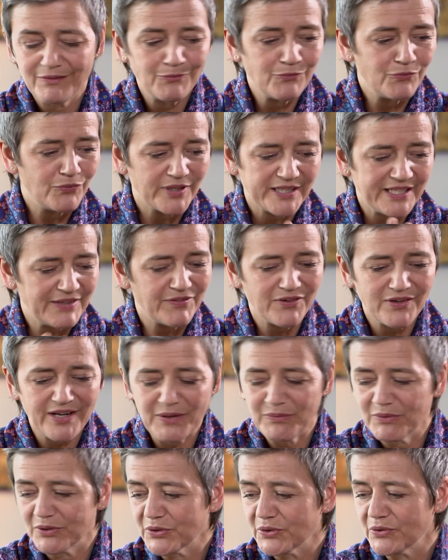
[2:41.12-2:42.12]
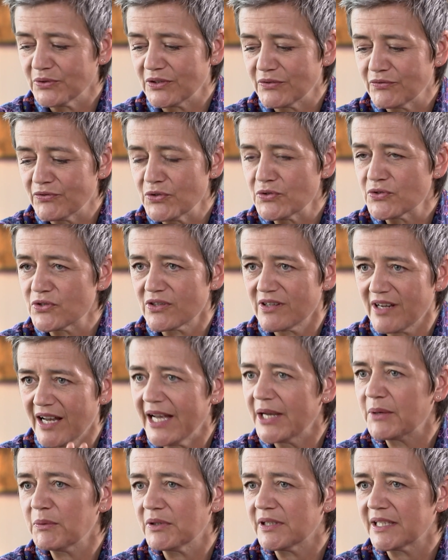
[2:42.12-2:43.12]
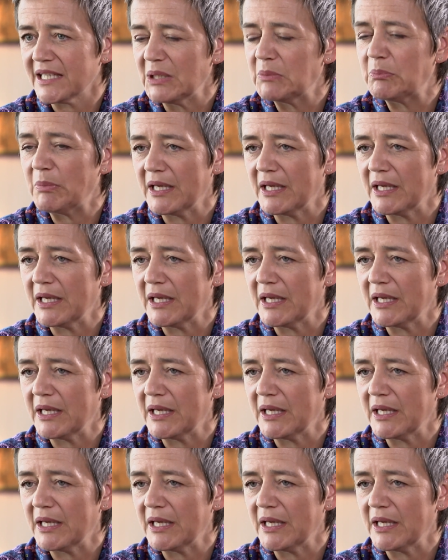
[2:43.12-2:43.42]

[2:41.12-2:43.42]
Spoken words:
whatever I will do in the future, I will keep